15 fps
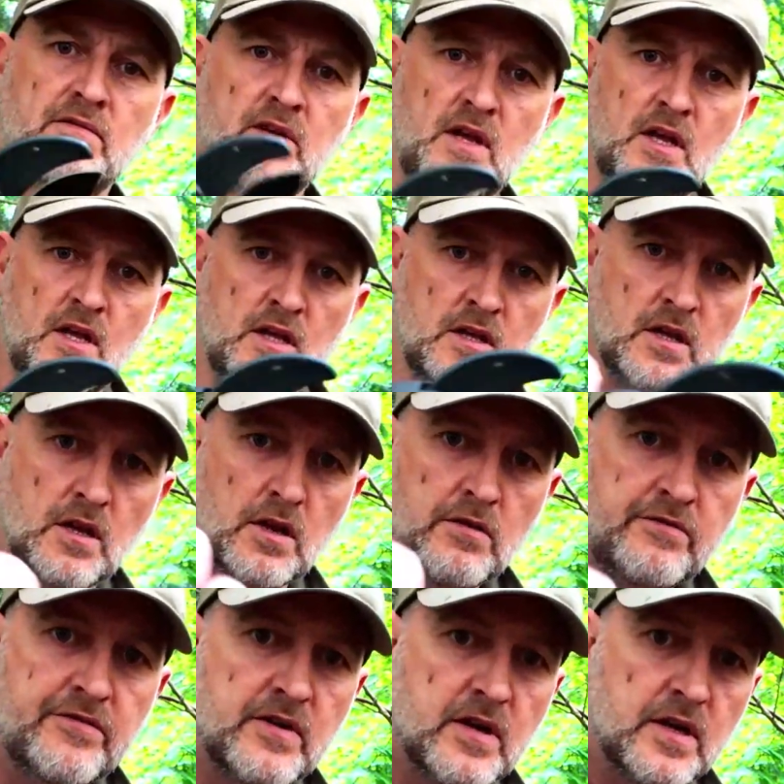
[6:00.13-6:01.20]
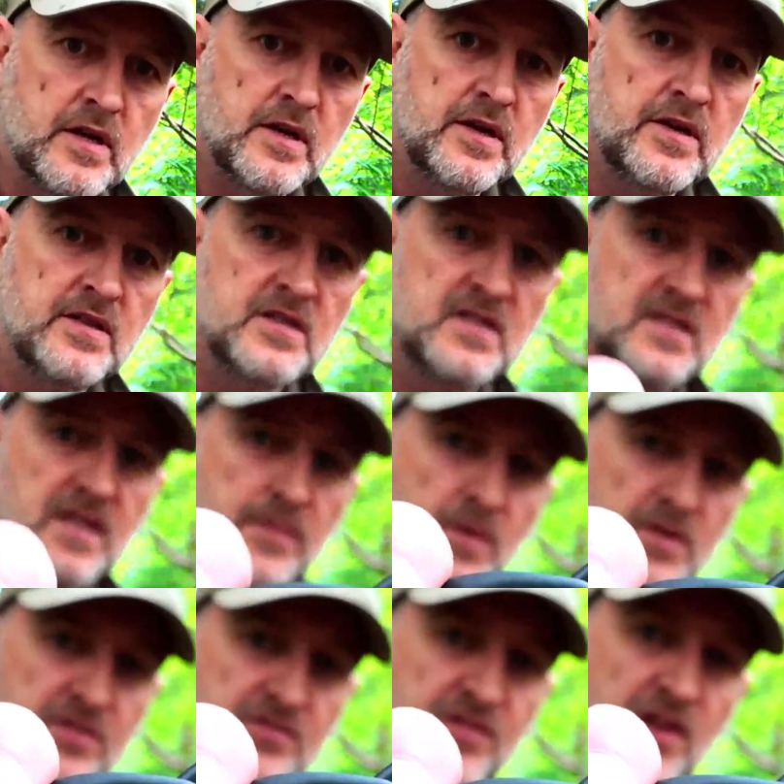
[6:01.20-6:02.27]
of lo-fi
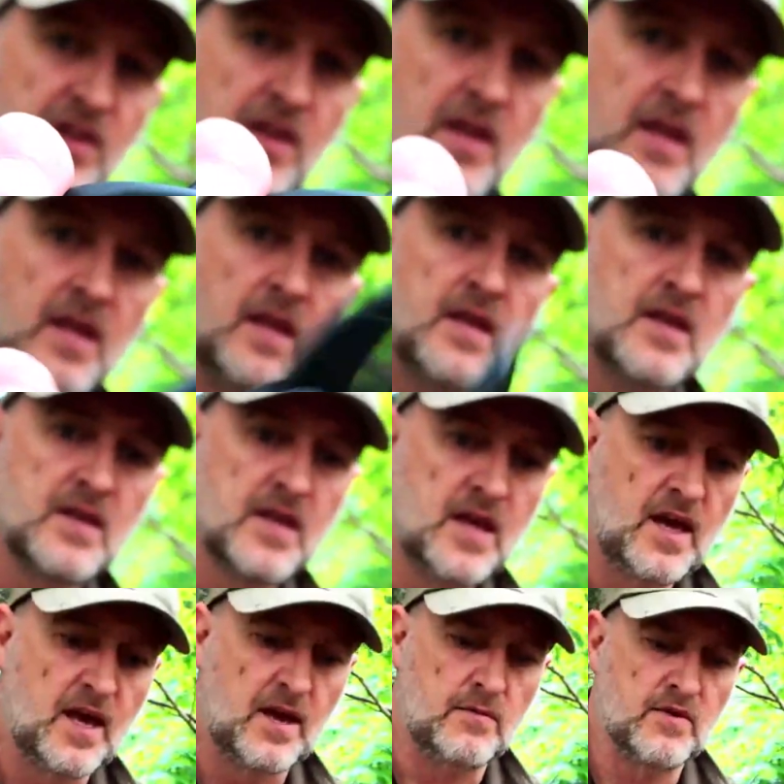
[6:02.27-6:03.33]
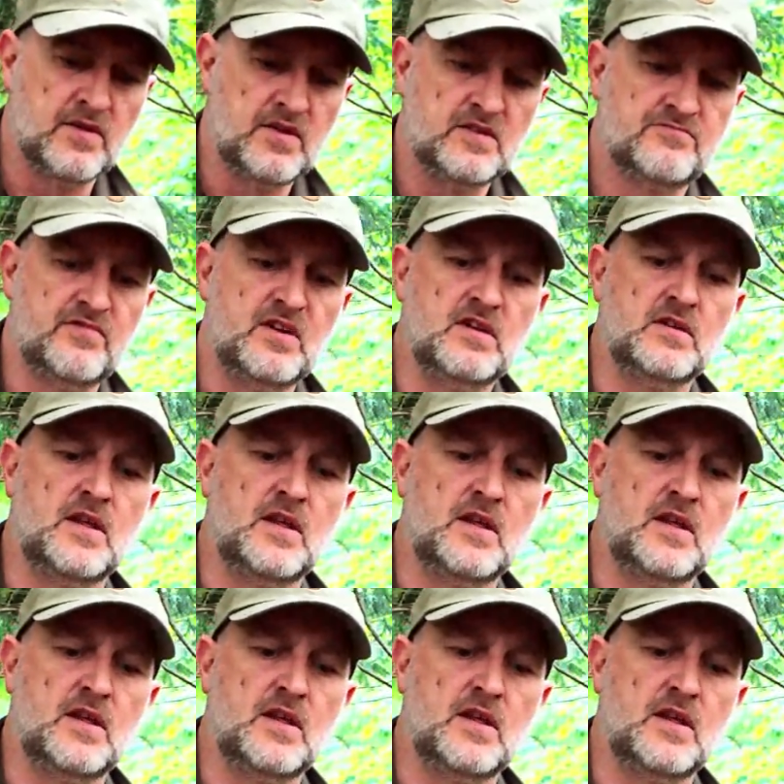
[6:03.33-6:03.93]
snippers. These are really